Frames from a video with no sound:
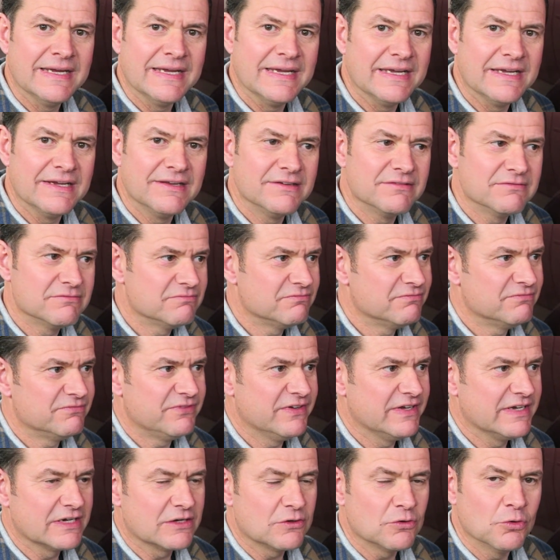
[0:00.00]
in
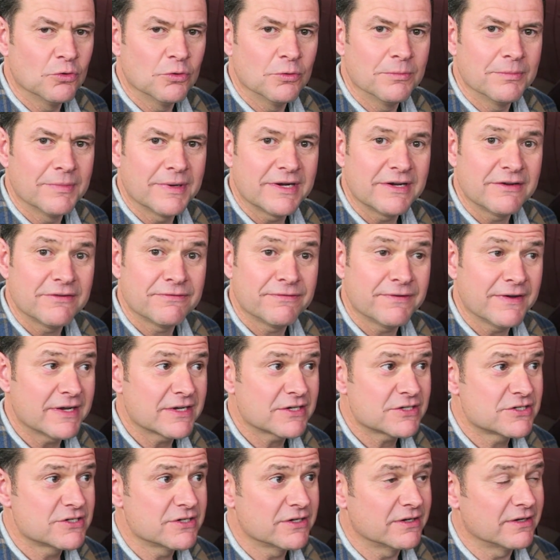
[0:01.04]
vehicle
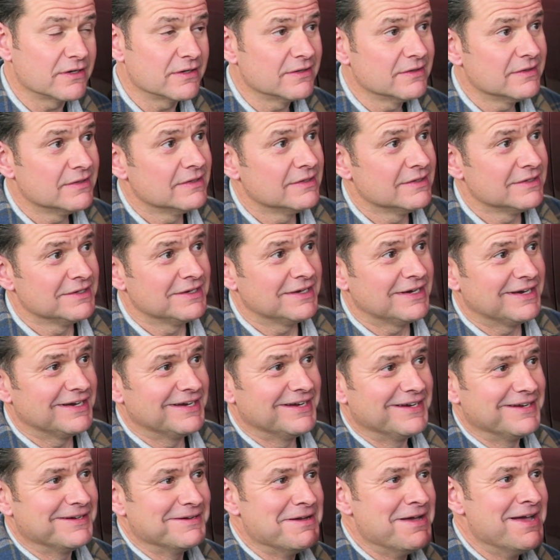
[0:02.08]
manufacture.
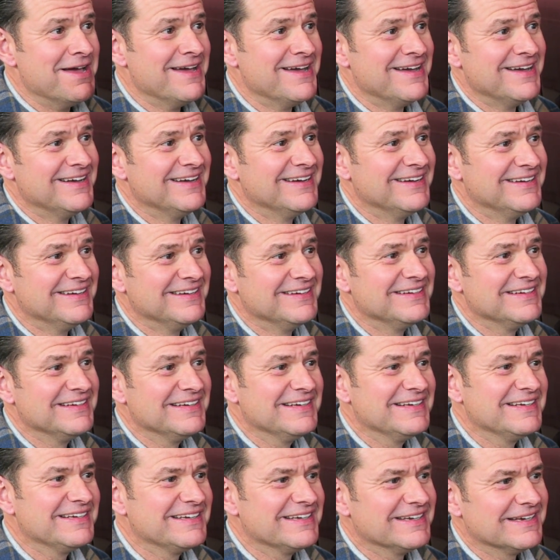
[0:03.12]

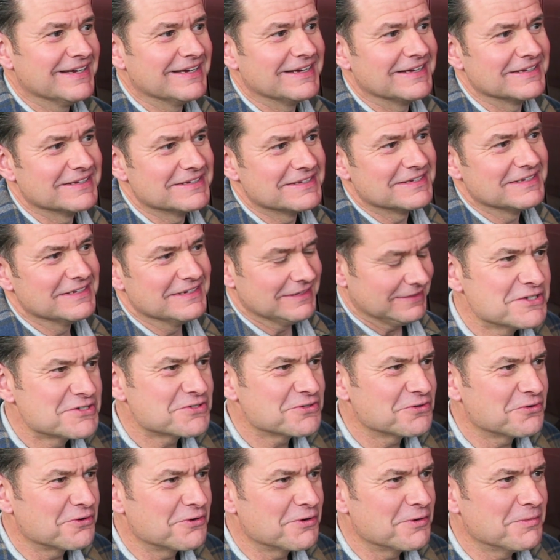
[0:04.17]
Yeah,
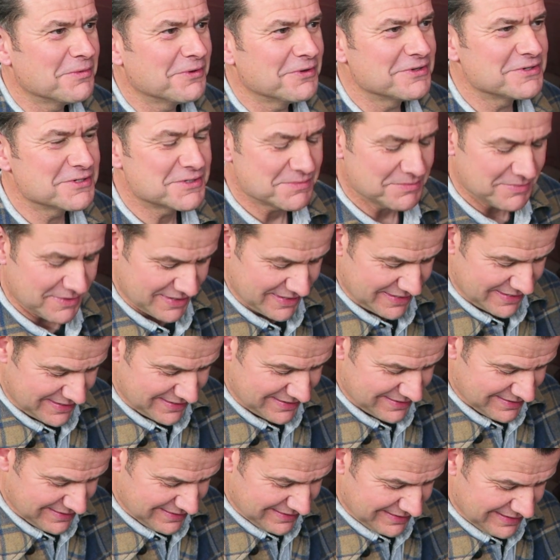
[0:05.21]
sort of reminds
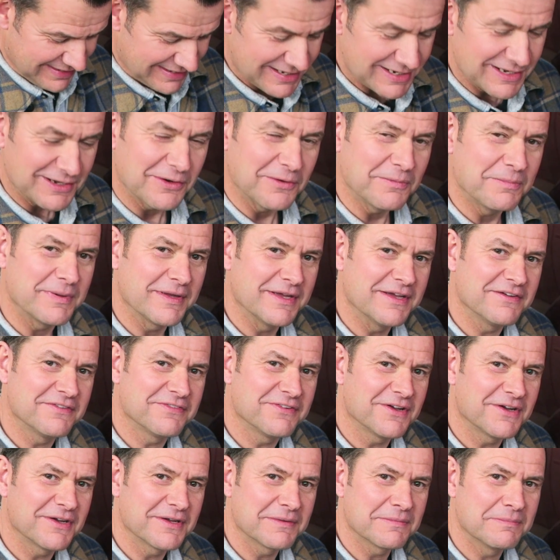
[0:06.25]
me a little bit of
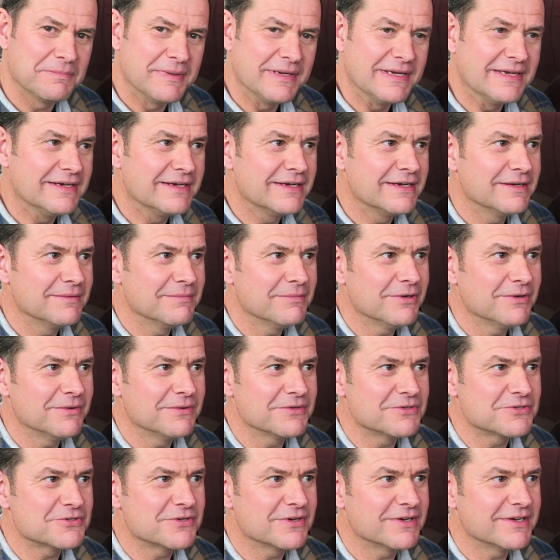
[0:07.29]
like being in the
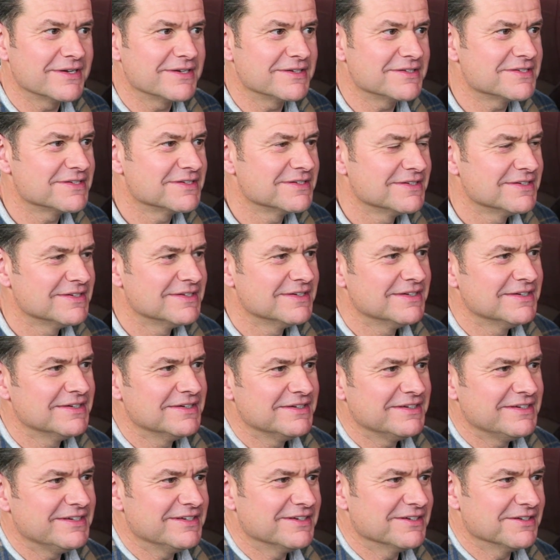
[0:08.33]
motor trade,
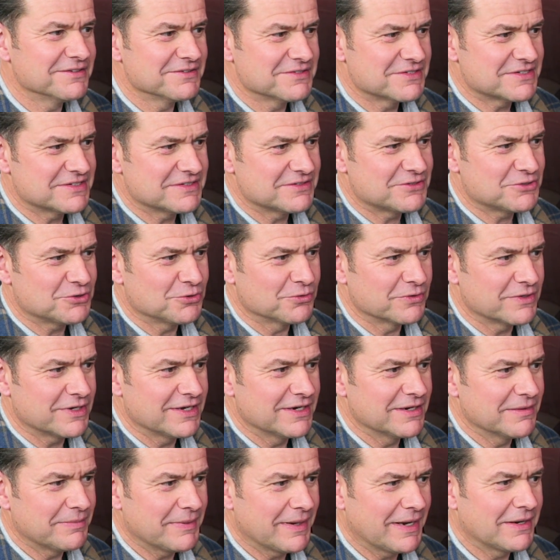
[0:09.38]
you know,
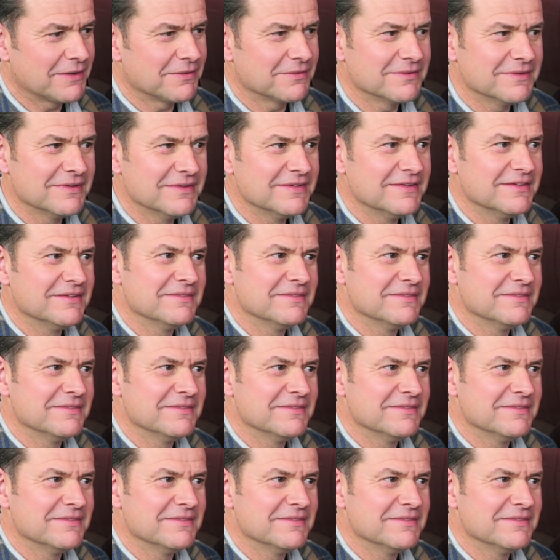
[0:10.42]
talking about